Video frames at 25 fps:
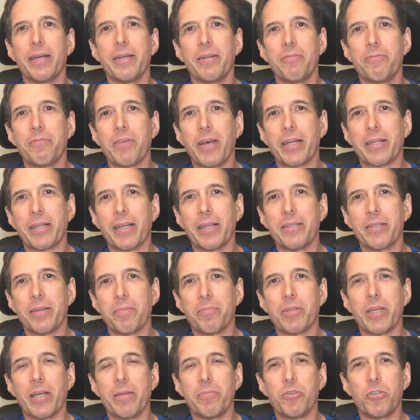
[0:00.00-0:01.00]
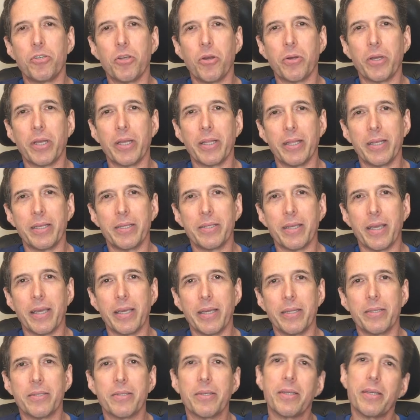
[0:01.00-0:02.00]
In fact, I sometimes jokingly say
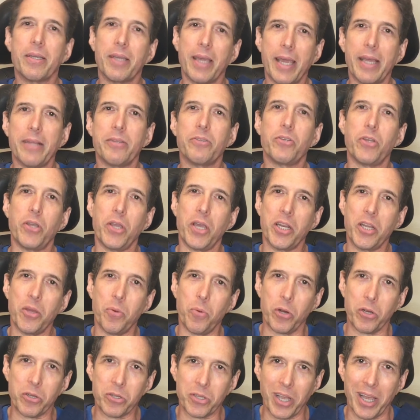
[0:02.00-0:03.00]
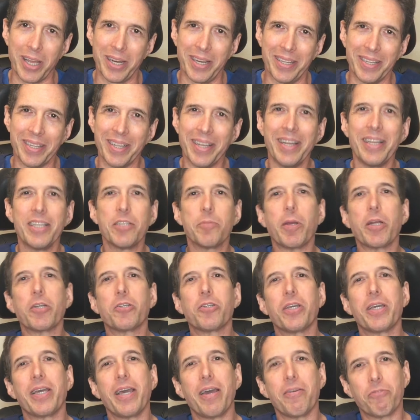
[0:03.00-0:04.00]
it's can't see anywhere sighted,
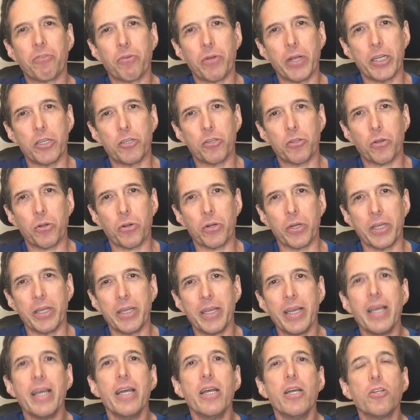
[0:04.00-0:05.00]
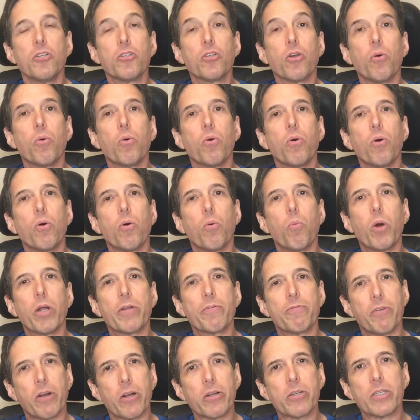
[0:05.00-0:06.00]
especially after age 30. So
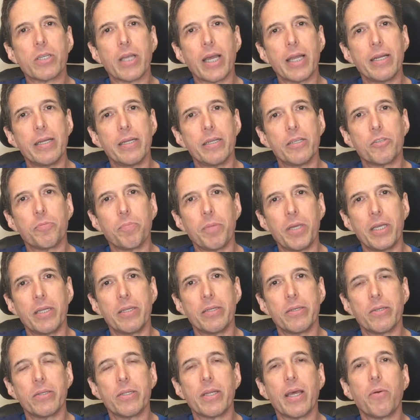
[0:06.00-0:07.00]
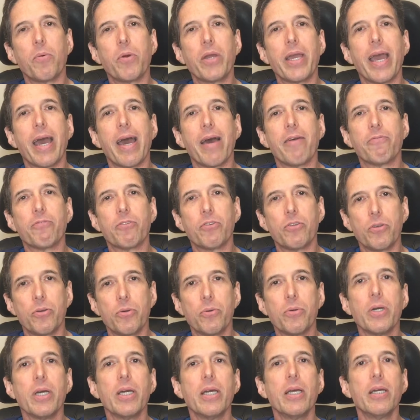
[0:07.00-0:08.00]
what farsightedness means is that we have
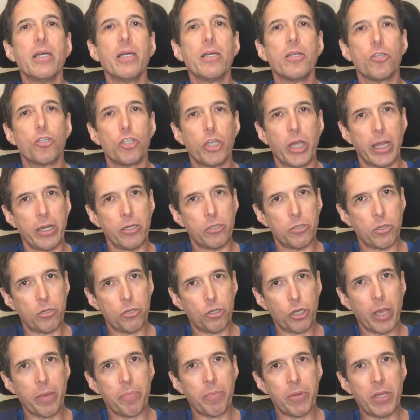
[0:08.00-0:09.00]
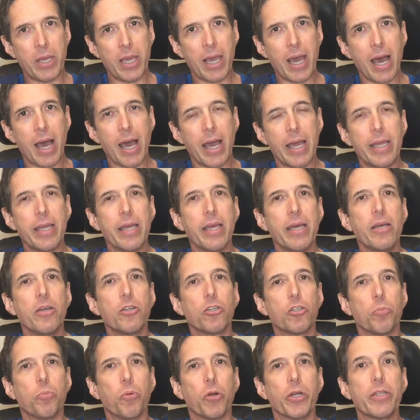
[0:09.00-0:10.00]
to change the shape of the eye
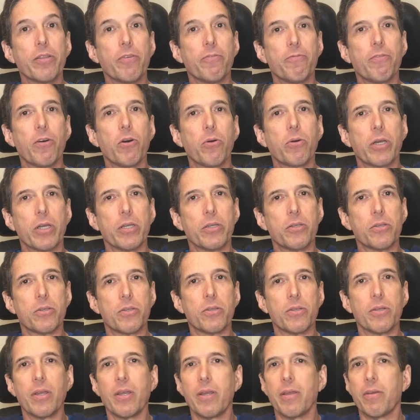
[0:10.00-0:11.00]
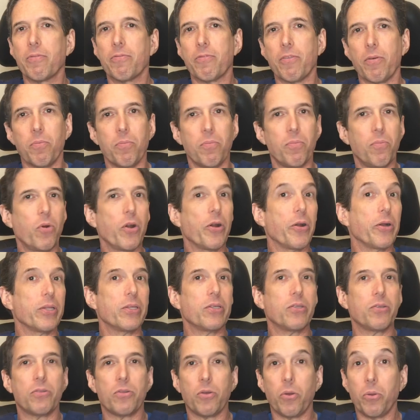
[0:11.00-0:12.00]
to bring the focus from where
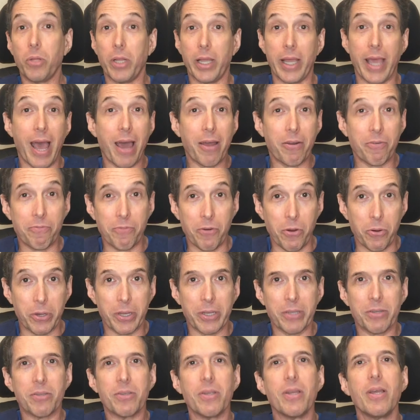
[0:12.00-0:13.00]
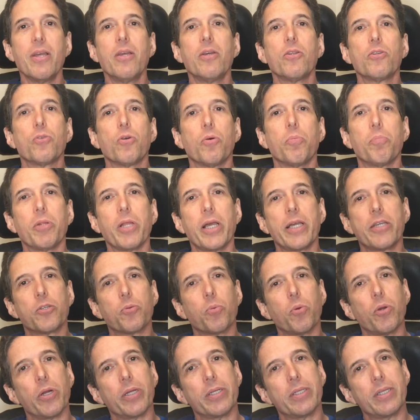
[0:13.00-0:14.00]
it's totally out of focus to a
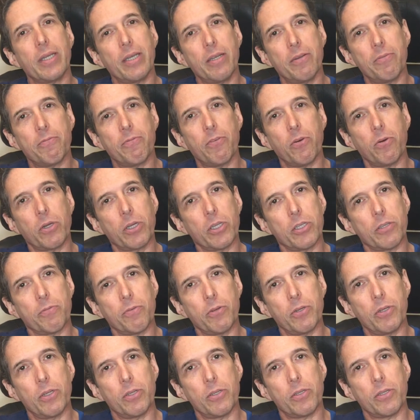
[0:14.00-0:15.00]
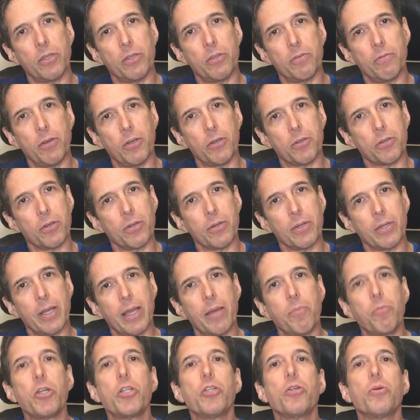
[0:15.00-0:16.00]
place where it's in focus for distance vision.
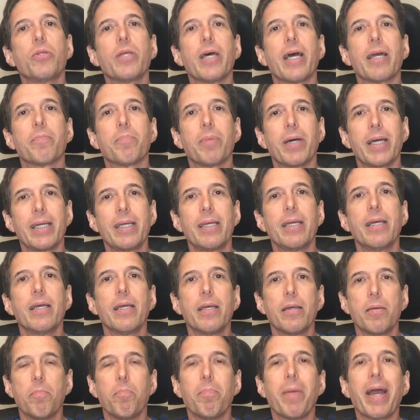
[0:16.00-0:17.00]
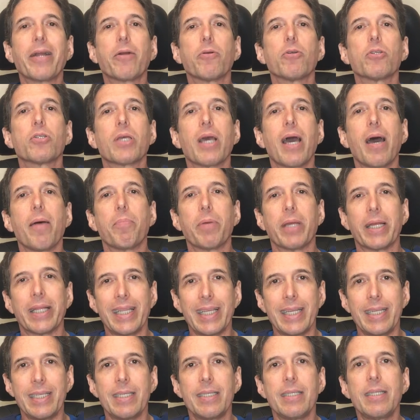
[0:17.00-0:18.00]
And we do that by
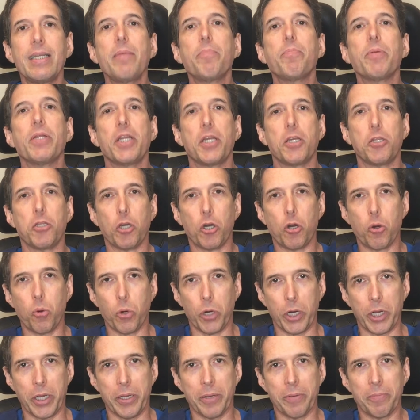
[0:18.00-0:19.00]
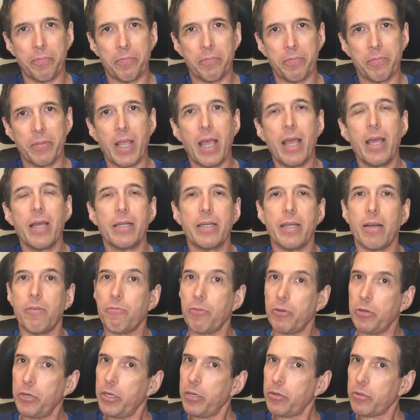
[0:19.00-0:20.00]
microscopically steepening the cornea. Now
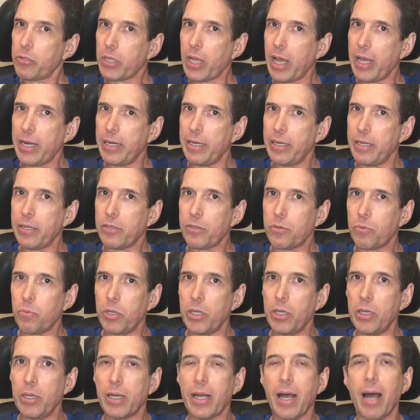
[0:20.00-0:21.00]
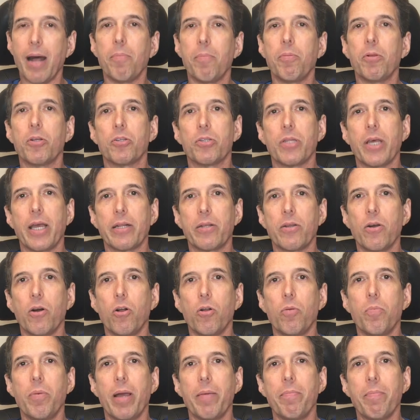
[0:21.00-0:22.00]
for nearsightedness, we accomplish that
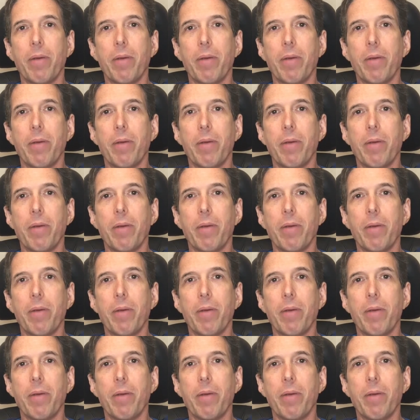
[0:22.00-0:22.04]
goal by